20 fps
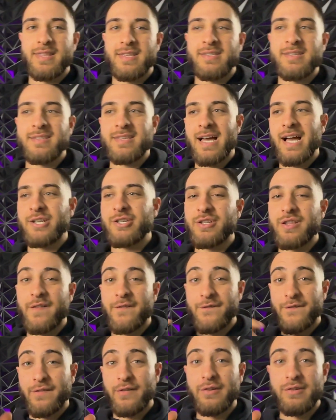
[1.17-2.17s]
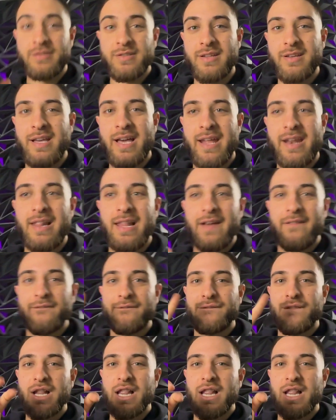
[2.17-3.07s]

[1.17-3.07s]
This is actually the first kind of like